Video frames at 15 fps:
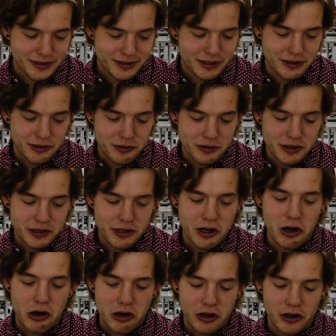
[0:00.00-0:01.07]
just to do
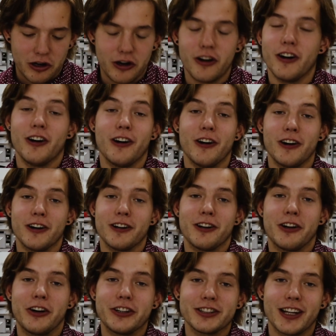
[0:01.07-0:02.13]
it
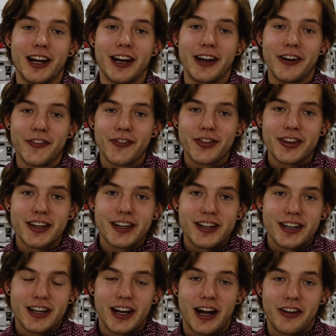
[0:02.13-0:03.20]
all online.
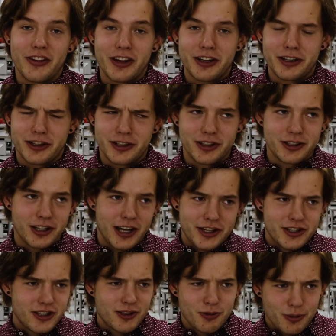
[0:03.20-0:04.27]
And then your
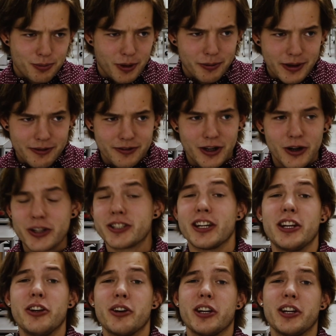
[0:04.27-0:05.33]
lecturer will probably have notes
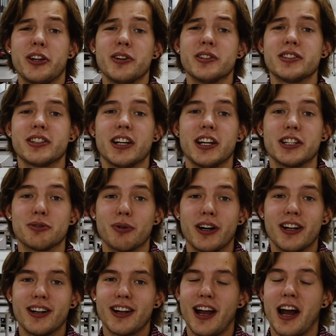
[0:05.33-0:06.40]
that you can use as
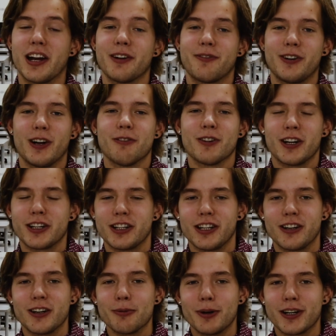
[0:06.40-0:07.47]
well, and if you're ever
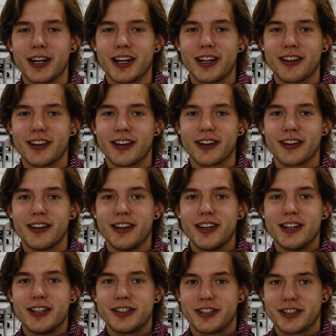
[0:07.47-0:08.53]
unclear about anything,
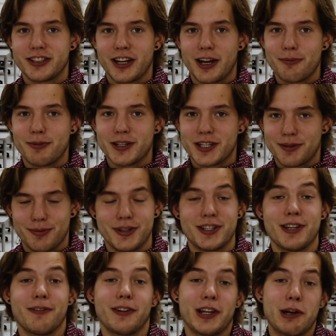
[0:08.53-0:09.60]
just type in
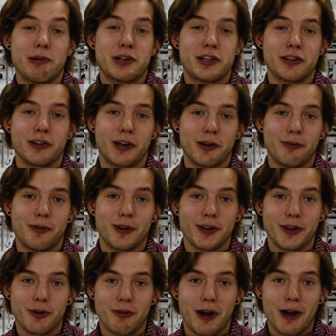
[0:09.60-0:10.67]
specifically what you're looking for
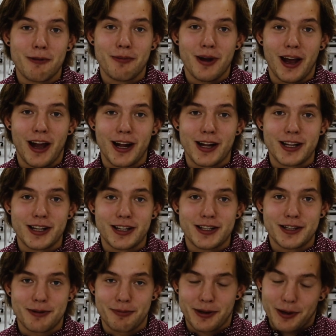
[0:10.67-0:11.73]
on the web
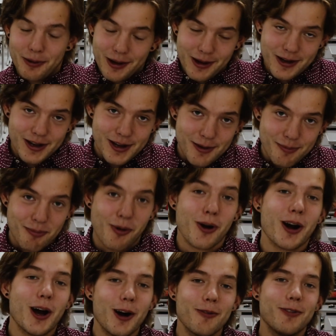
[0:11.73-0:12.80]
and something
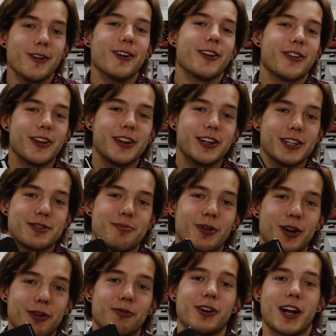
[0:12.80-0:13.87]
more helpful than this
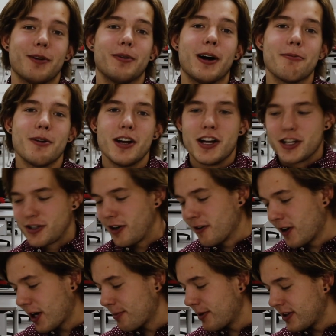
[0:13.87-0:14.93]
book will come up. So
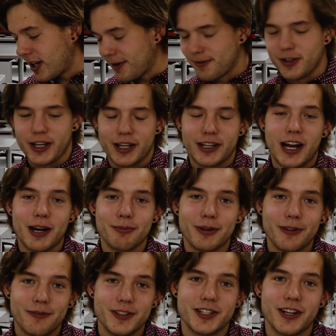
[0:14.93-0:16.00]
I recommend that for like
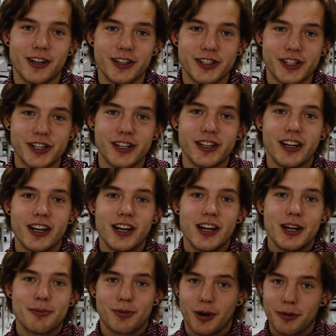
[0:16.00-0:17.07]
anatomy, physiology,
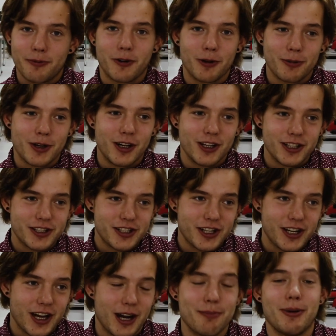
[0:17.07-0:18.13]
probably
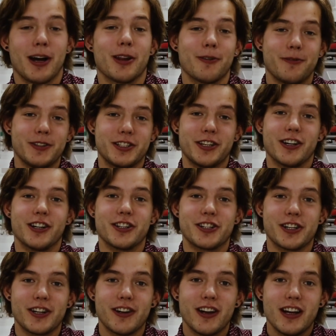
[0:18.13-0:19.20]
pharmacology and
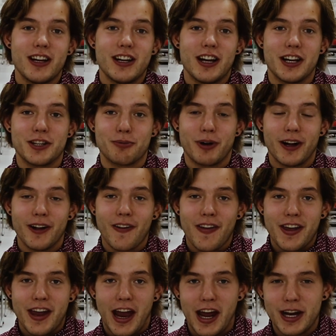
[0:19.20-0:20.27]
pathophysiology as
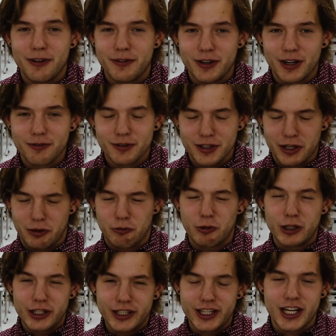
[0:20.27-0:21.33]
well. And if you're ever like
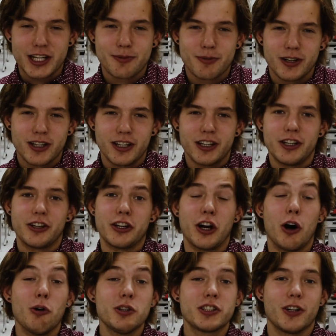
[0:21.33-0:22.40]
really desperate, you
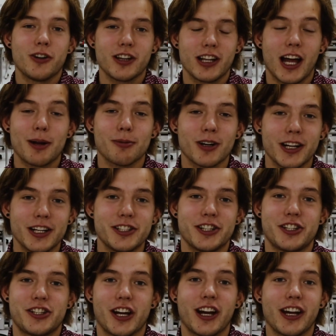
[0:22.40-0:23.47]
can always go to the library and
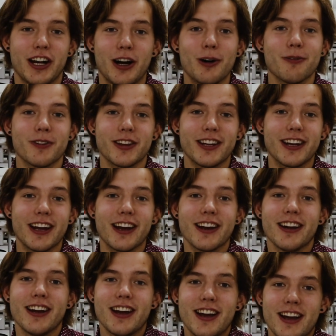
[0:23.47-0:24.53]
just check it out for the day.